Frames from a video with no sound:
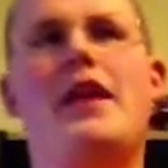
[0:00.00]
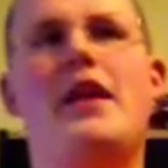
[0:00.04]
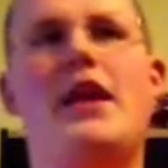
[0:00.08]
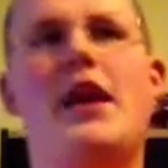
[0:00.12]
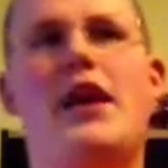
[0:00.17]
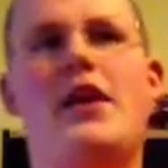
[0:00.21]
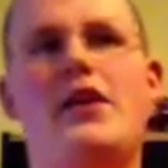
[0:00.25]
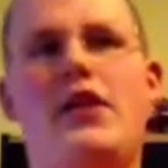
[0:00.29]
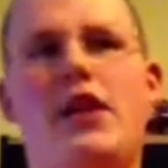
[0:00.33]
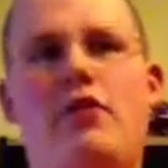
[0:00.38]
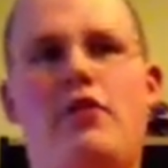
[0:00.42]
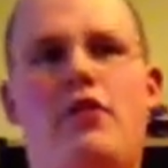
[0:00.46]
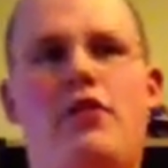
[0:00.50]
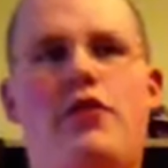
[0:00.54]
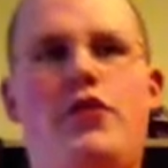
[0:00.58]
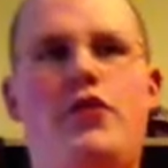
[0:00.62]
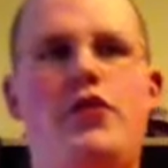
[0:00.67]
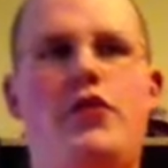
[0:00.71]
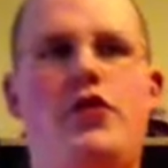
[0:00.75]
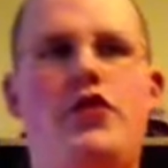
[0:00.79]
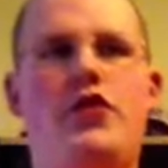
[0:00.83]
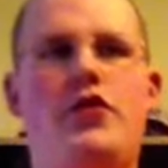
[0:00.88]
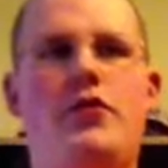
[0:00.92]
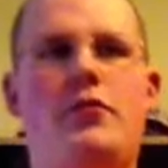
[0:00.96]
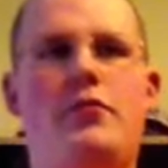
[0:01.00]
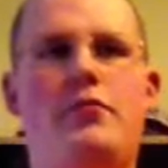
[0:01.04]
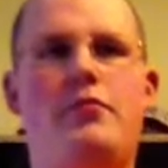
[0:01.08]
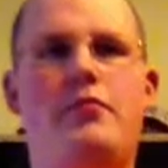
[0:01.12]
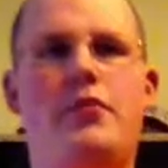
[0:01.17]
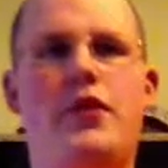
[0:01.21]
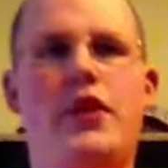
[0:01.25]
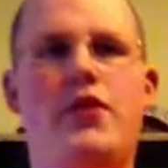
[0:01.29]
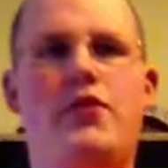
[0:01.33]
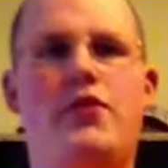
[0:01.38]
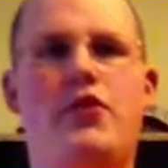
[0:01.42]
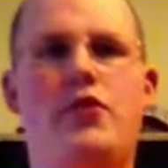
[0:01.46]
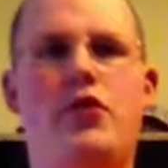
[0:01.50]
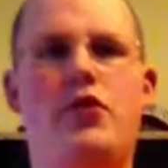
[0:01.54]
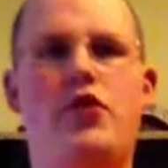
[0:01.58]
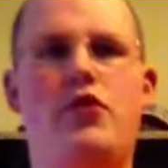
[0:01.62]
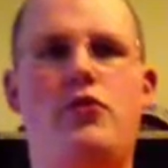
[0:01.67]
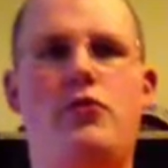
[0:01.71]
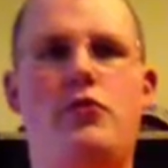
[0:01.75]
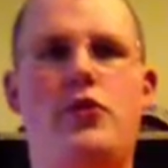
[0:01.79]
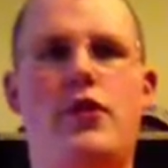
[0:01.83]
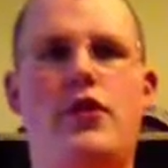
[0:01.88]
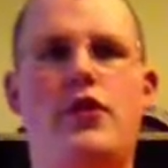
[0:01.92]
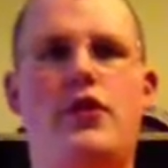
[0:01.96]
a devil fruit gives a
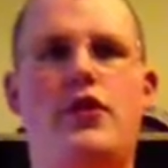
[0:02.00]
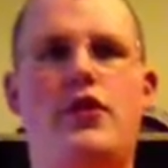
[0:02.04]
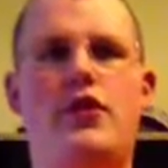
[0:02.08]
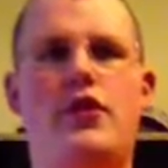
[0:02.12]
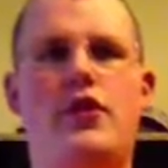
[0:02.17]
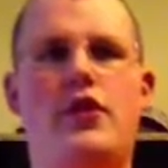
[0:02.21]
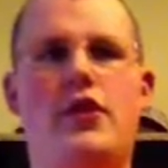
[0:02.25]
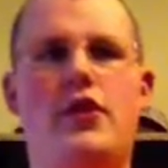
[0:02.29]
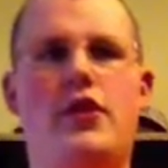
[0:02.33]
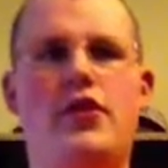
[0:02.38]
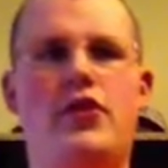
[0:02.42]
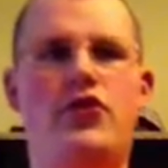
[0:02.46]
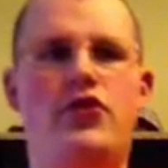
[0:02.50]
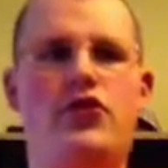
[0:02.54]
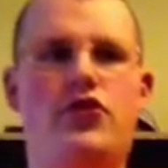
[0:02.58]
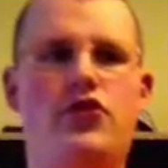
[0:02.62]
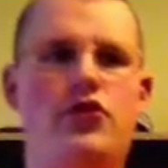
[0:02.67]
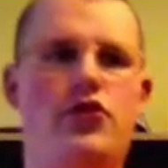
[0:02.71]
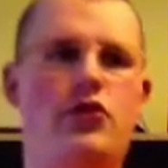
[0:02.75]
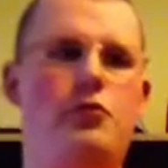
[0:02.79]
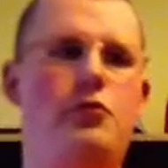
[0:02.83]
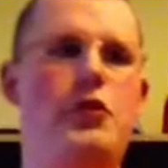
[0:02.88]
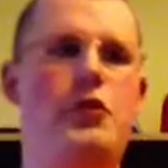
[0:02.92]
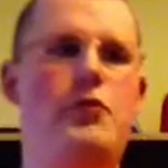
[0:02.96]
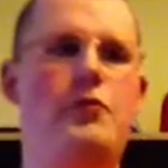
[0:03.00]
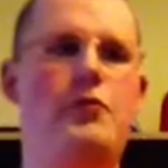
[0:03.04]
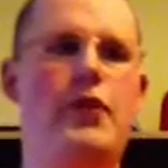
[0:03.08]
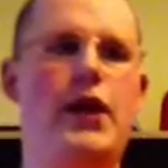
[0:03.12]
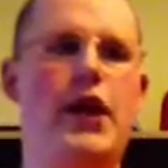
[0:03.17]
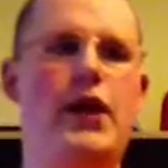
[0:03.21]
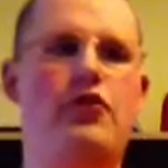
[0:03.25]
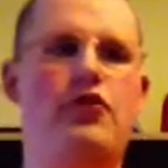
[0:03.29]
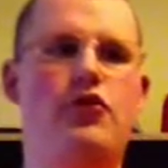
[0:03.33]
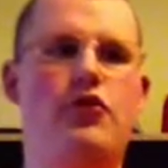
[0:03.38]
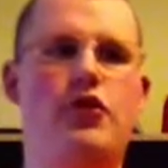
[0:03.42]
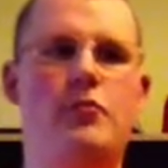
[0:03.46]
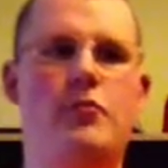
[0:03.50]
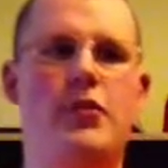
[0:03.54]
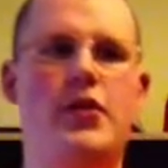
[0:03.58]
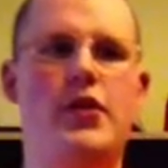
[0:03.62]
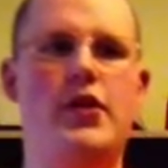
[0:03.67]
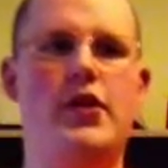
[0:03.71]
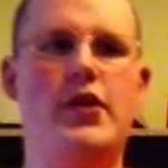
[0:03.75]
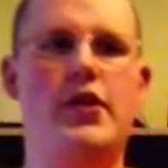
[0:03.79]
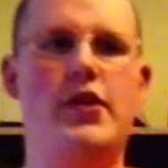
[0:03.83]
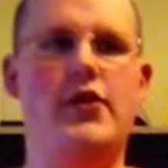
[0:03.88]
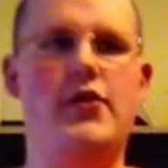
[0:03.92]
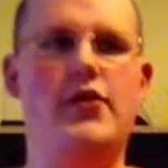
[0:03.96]
human supernatural
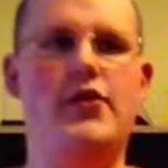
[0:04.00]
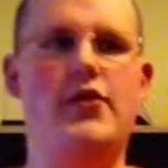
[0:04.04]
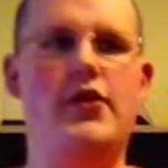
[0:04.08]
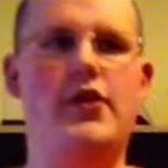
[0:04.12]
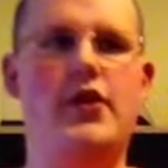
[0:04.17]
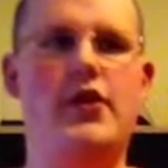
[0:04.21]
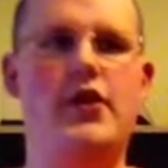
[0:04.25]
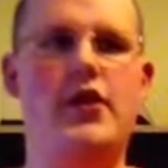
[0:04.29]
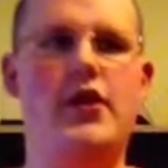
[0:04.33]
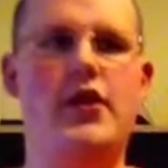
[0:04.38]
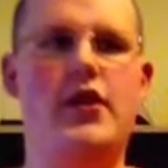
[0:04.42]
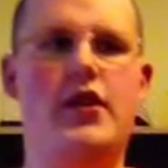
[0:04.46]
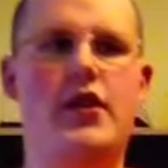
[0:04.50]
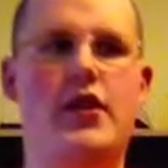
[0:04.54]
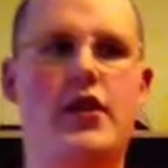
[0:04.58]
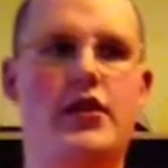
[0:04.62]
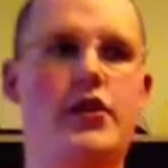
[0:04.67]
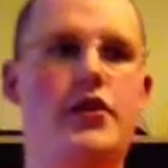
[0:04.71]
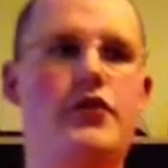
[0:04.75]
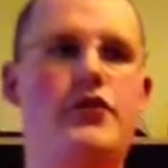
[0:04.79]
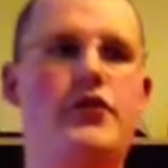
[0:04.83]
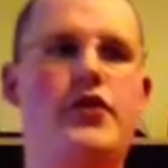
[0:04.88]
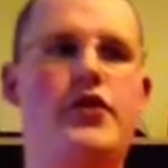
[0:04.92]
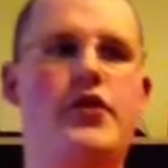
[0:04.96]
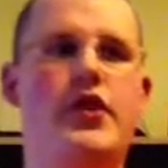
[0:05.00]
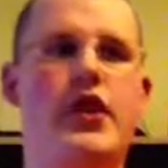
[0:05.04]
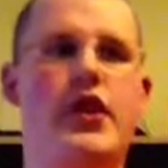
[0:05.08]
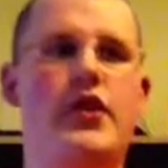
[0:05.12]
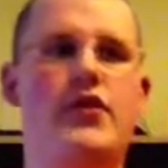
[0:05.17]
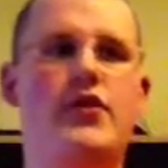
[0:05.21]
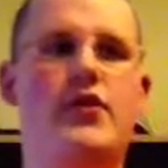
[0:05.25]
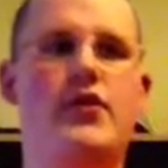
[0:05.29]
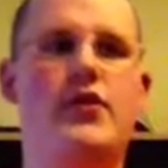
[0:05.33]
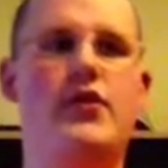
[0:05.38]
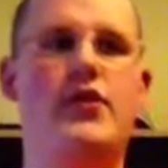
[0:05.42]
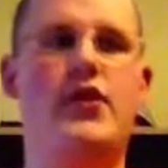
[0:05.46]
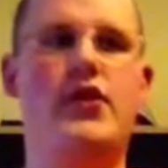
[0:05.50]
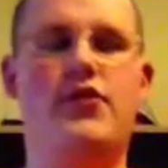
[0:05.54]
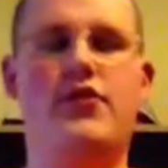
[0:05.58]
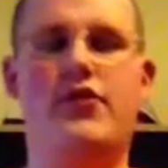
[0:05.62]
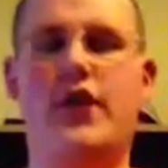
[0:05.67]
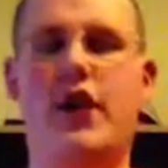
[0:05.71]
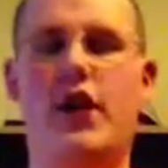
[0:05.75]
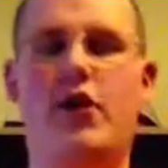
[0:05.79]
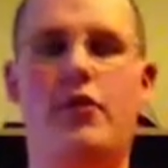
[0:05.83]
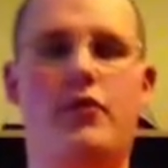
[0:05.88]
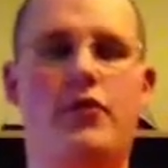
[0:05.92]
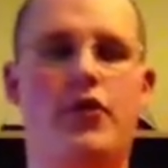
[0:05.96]
abilities. In Luffy's case, his
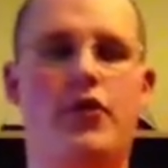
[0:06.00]
now